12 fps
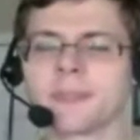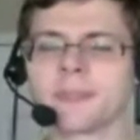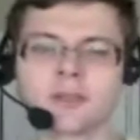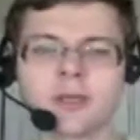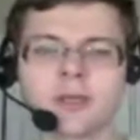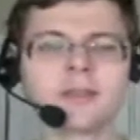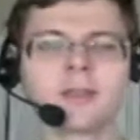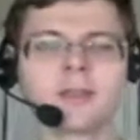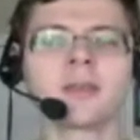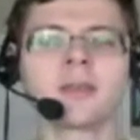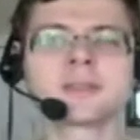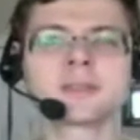So that
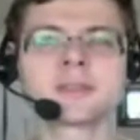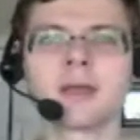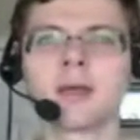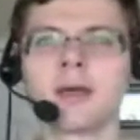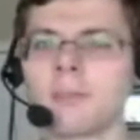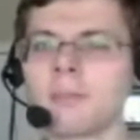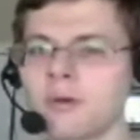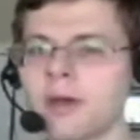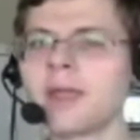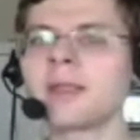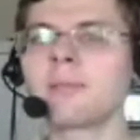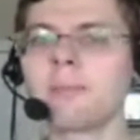is a
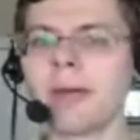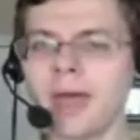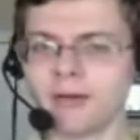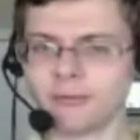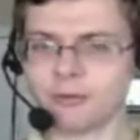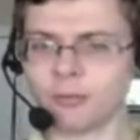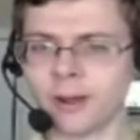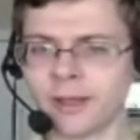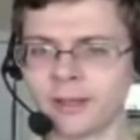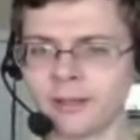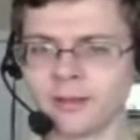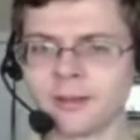brain
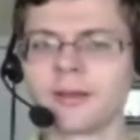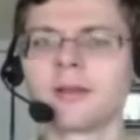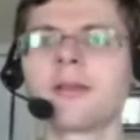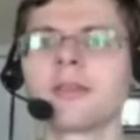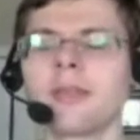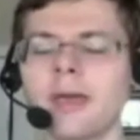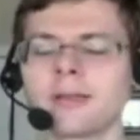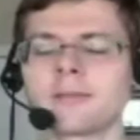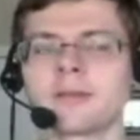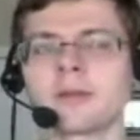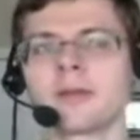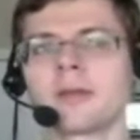pathway that